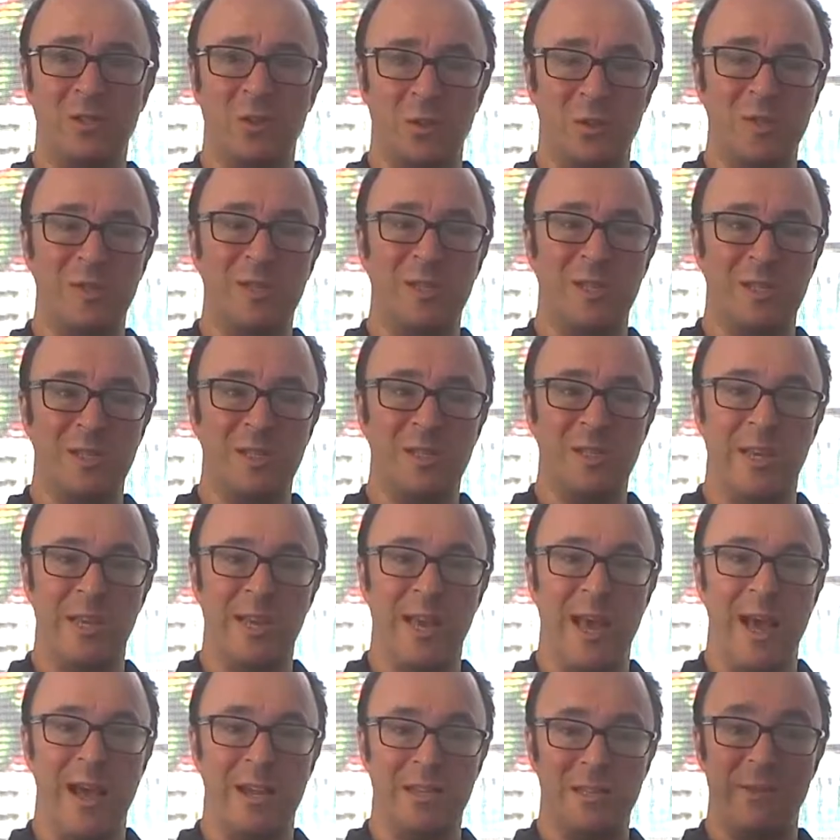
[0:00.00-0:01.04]
students can see
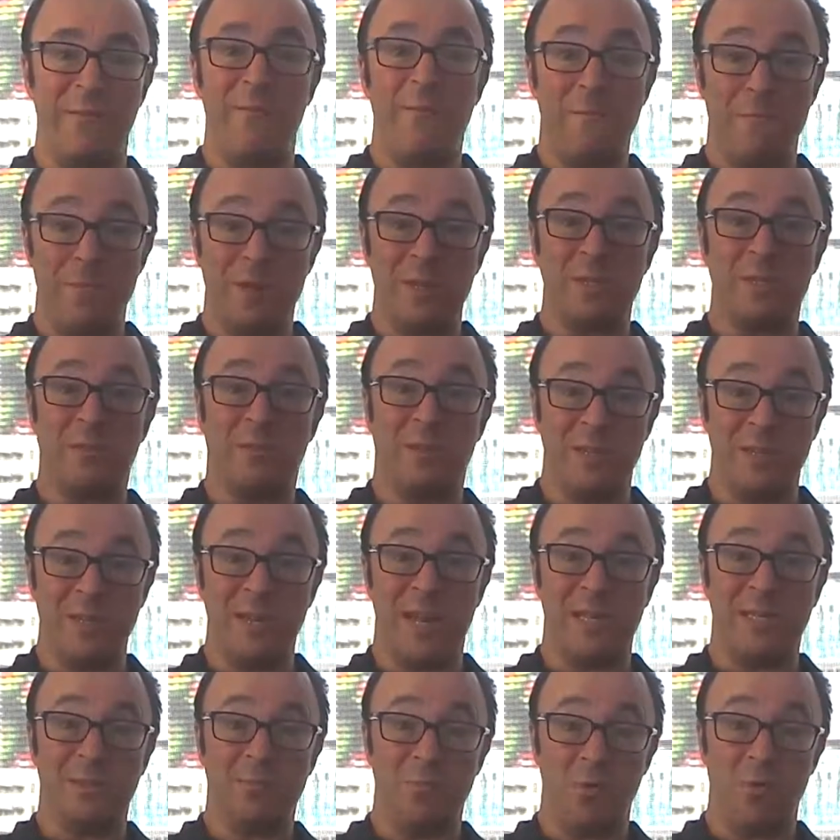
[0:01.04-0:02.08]
how different bits of the
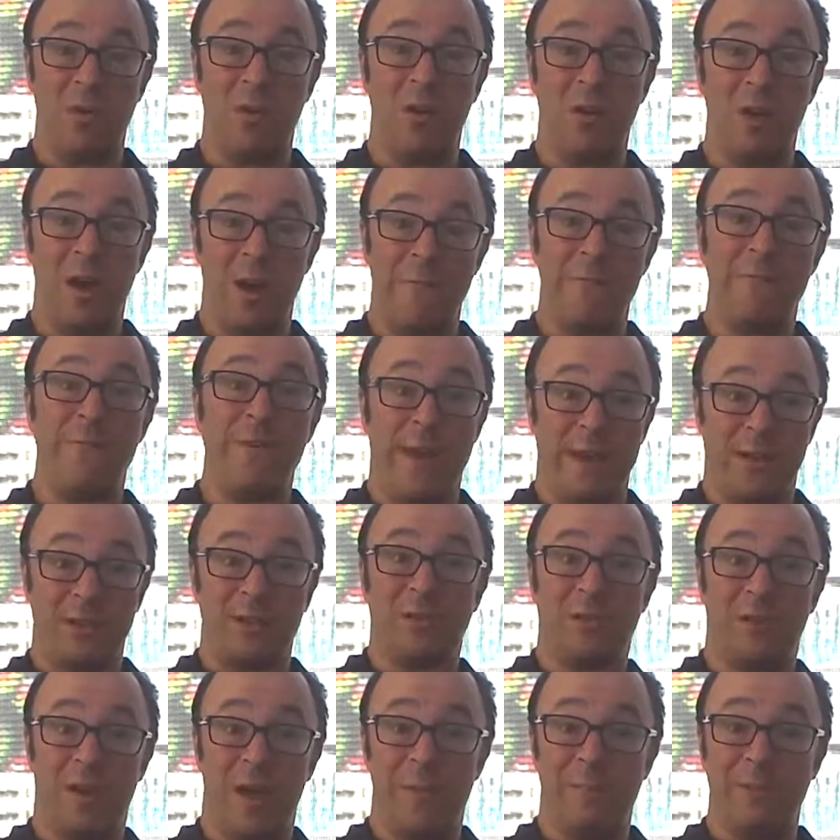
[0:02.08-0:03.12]
textbook
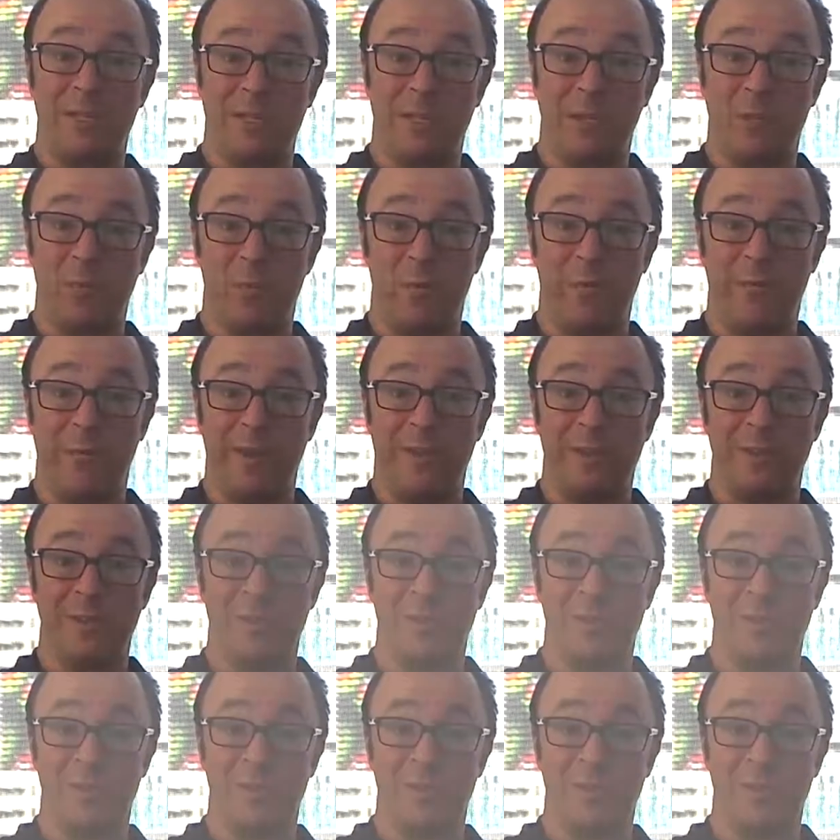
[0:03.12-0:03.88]
affect a particular offence.